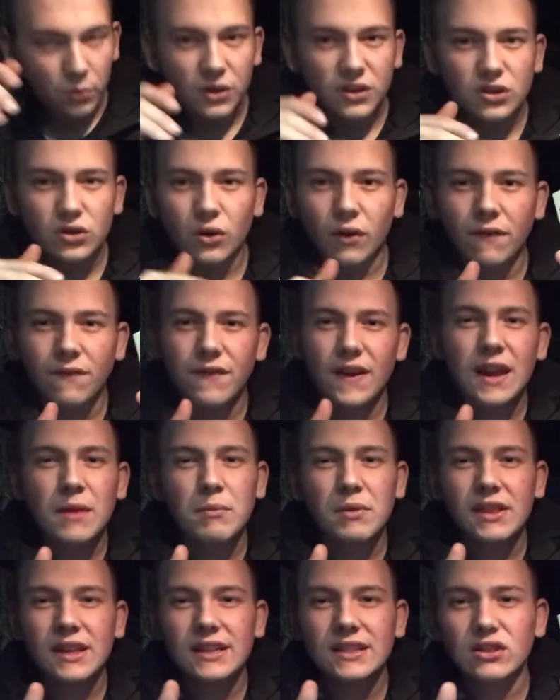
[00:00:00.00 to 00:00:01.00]
the sort of
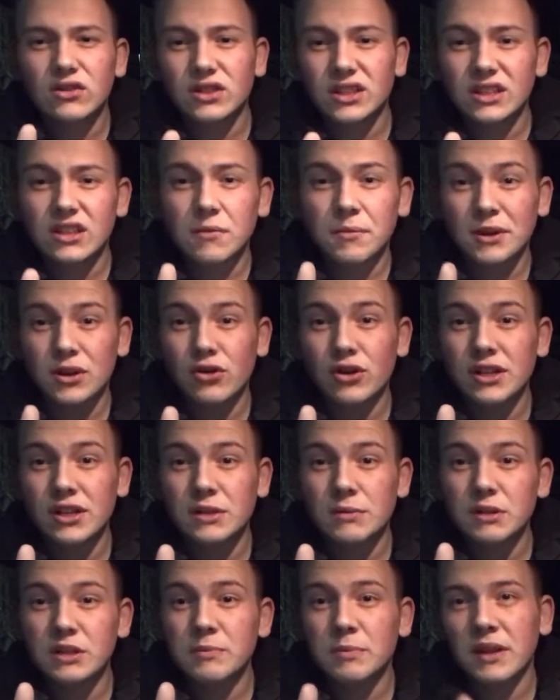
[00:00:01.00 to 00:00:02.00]
theme with this also is going to be
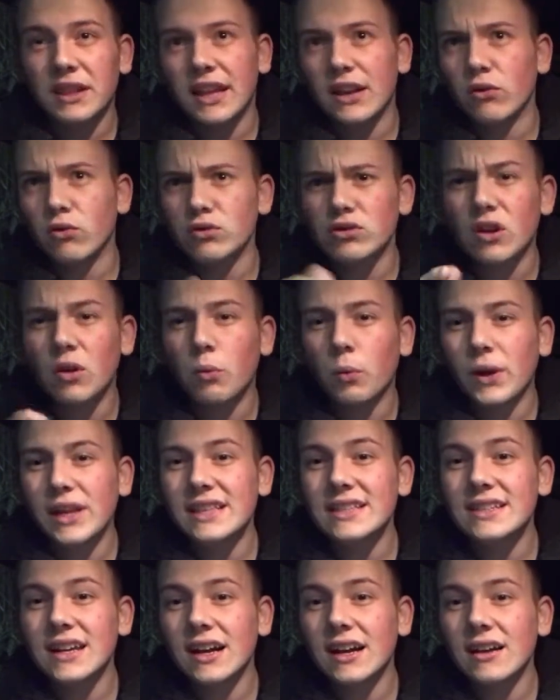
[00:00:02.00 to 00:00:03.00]
Christmas, but then also
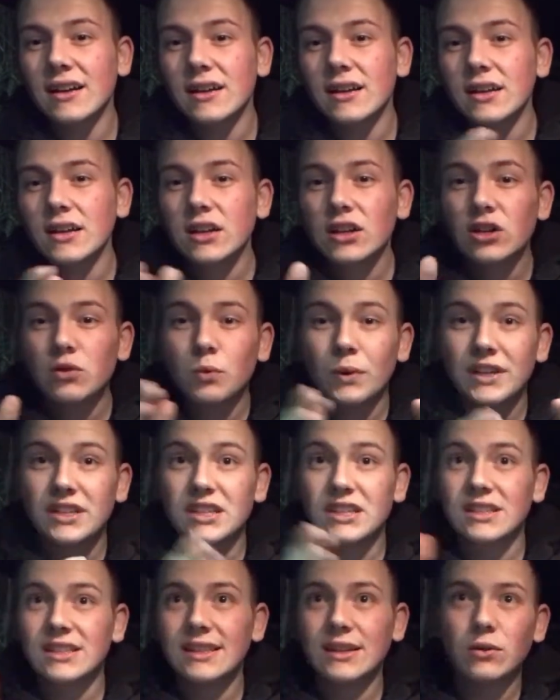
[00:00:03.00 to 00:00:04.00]
winter, which
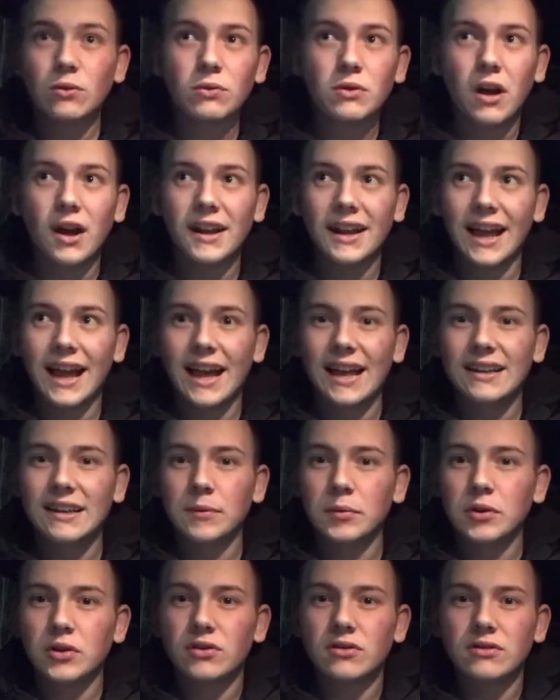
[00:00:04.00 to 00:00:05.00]
is still kind of handy,
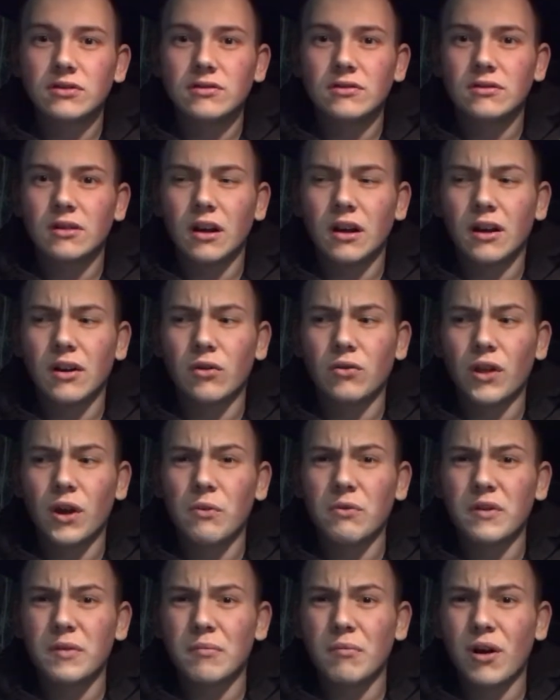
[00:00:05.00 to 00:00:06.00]
because although
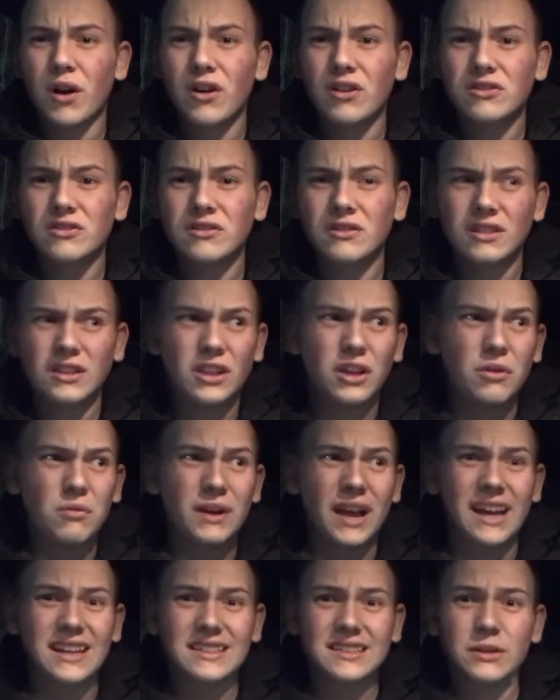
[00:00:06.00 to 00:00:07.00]
we're in March, the
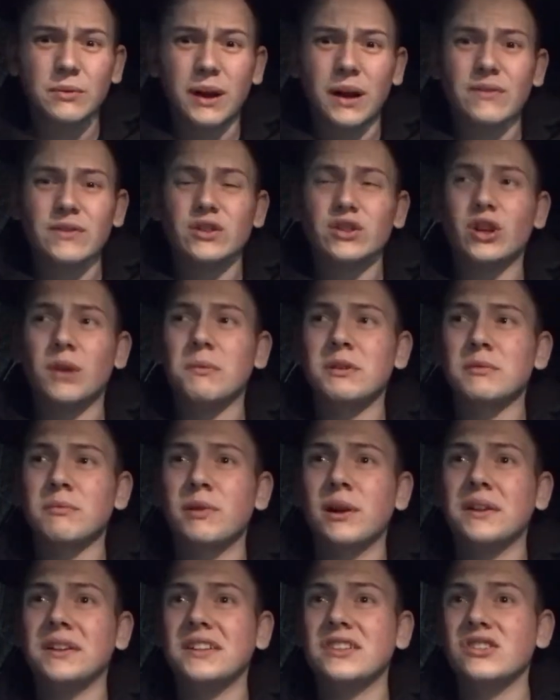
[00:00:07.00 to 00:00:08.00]
UK is still having so much
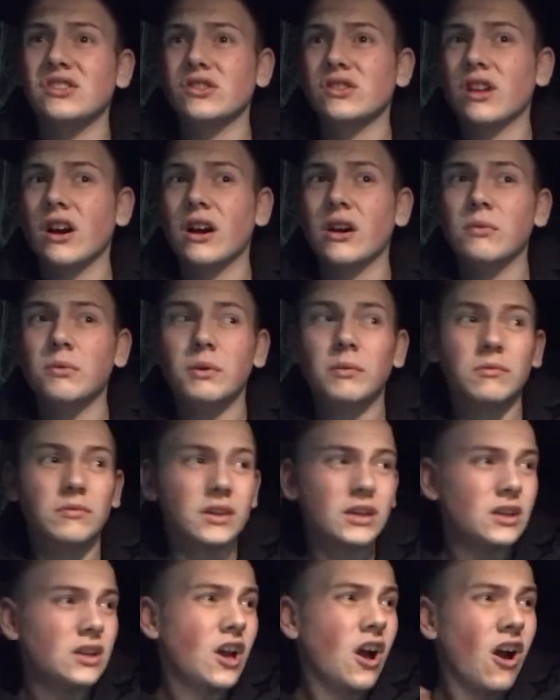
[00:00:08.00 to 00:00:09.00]
bloody snow and
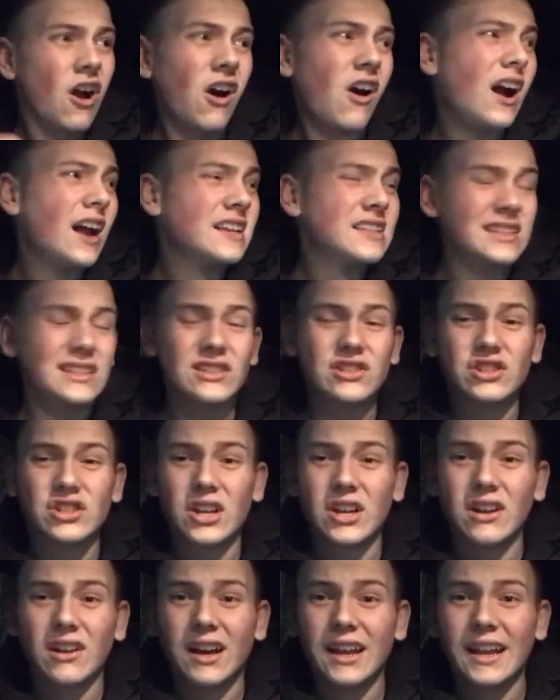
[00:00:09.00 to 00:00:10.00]
ice and
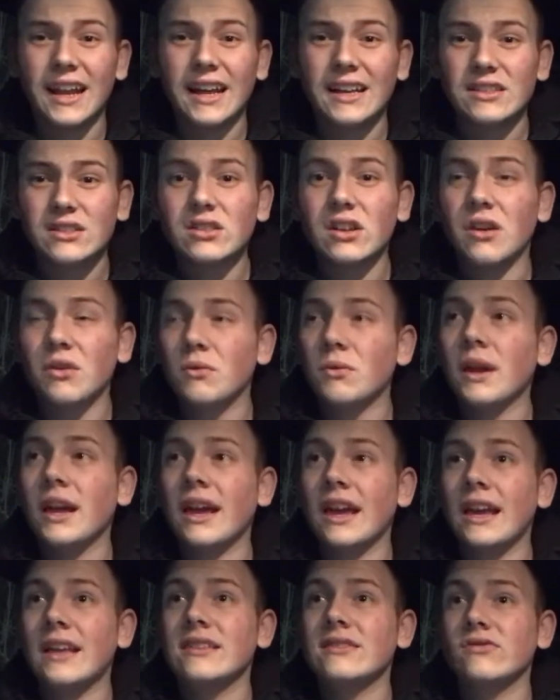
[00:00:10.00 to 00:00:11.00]
shit like that, so
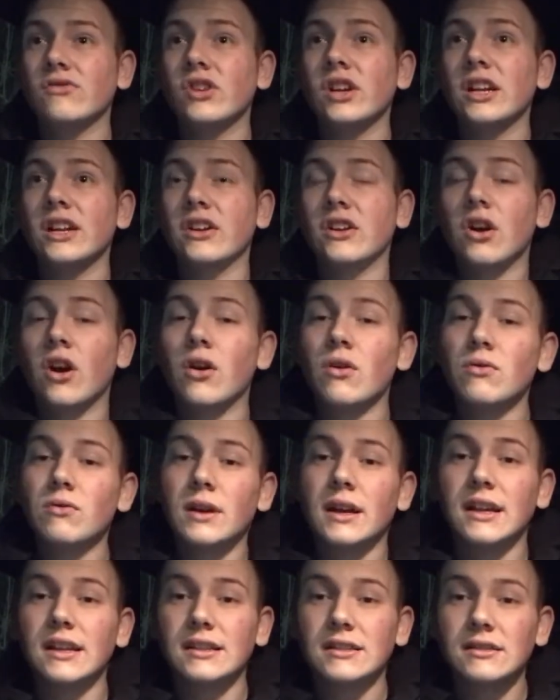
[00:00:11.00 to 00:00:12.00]
it is really
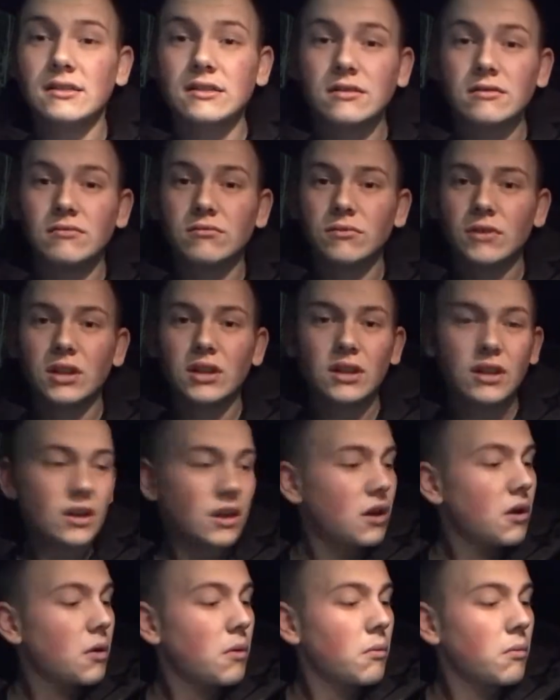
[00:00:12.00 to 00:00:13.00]
cool. It's,
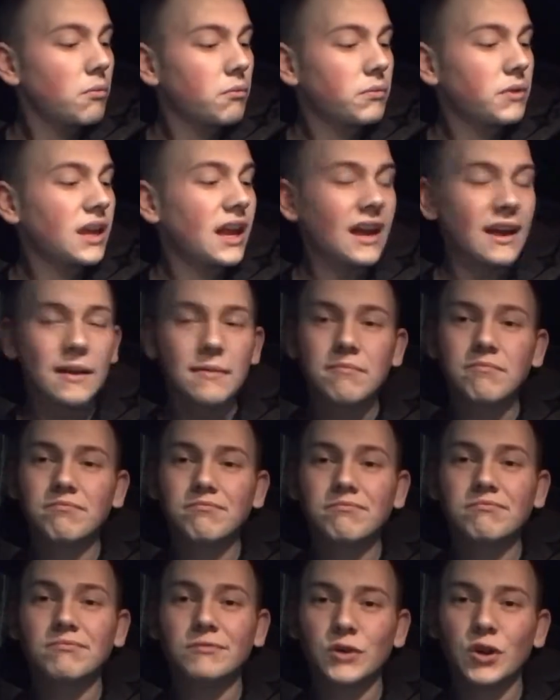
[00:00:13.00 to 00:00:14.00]
yeah,
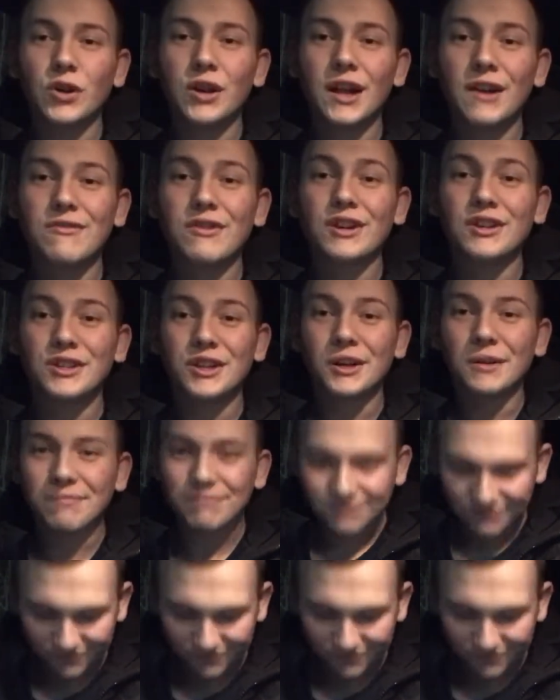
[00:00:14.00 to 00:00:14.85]
got an air freshener.